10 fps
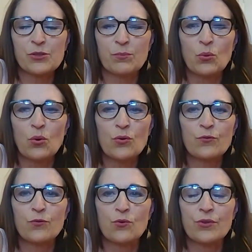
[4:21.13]

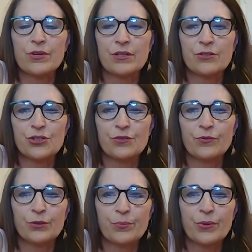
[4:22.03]
support for the Entergy
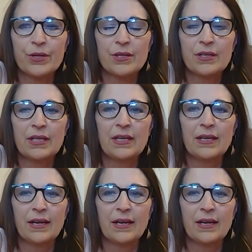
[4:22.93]
footprint.